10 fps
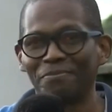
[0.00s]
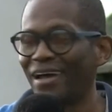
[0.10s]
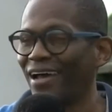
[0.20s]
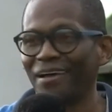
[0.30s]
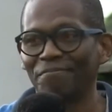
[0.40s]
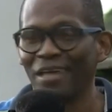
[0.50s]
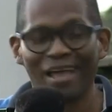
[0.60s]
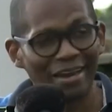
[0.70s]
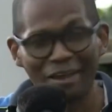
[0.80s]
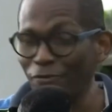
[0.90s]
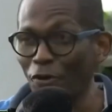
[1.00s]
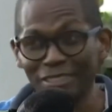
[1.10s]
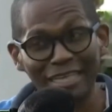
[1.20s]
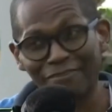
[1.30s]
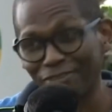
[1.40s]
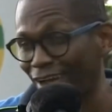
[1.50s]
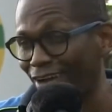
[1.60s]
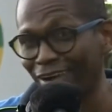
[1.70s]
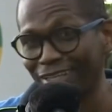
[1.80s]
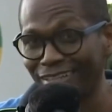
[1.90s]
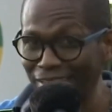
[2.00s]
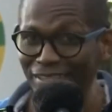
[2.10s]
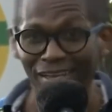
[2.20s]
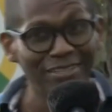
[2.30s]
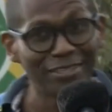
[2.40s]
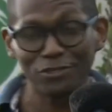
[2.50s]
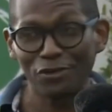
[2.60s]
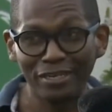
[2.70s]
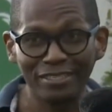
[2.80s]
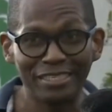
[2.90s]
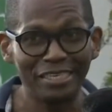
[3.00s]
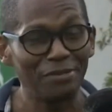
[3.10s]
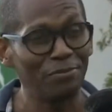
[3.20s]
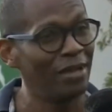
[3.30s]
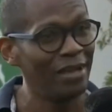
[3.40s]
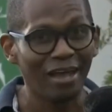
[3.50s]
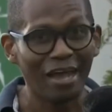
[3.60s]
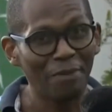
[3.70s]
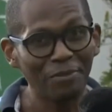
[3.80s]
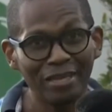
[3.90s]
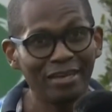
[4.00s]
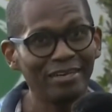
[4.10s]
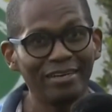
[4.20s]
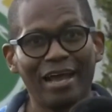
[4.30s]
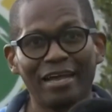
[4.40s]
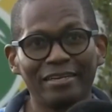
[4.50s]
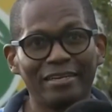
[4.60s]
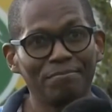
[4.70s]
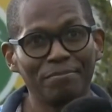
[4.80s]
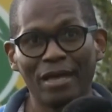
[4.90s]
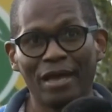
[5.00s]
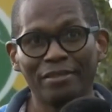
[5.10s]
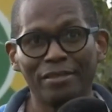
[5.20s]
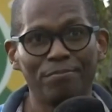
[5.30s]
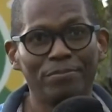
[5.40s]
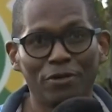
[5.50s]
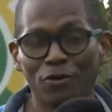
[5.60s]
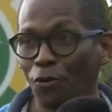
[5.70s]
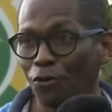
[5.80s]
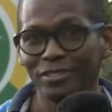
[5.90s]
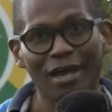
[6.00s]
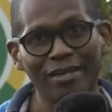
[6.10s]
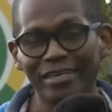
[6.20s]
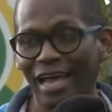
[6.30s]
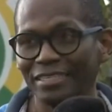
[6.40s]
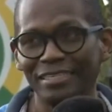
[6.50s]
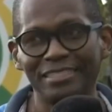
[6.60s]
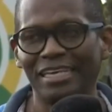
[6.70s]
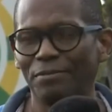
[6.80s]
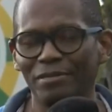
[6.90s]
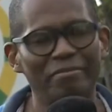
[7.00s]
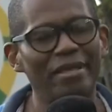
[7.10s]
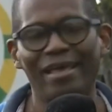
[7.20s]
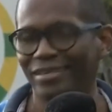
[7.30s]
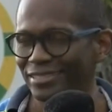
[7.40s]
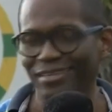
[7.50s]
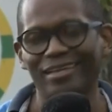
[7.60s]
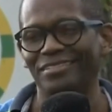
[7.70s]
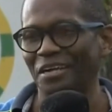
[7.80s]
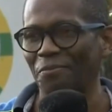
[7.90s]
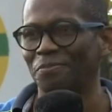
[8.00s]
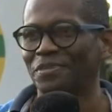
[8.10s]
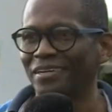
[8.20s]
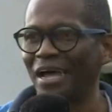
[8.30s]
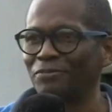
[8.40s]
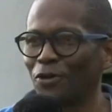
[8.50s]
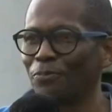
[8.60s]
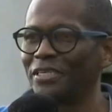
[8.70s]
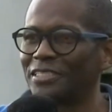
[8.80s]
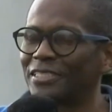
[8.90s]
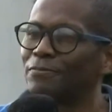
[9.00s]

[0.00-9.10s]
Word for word: Oh. Uh, and of course, I have to congratulate the training team um, Ian and the, and the you know, Goat, all the guys at the stable, excellent job. And I'm so pleased.